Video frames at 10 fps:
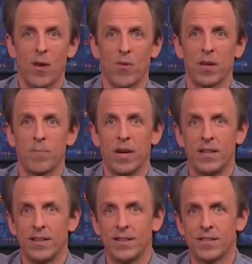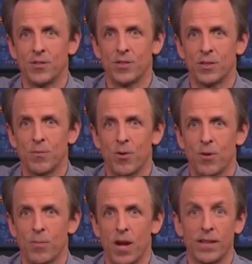Right wing pundits who
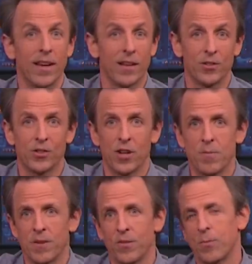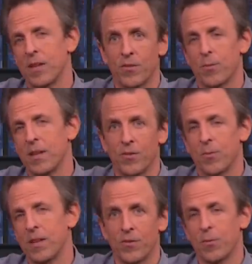support Donald Trump have pivs,
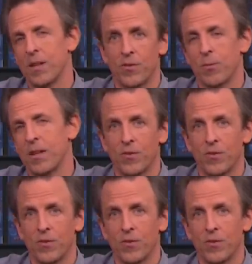pivs, pivs, pivs,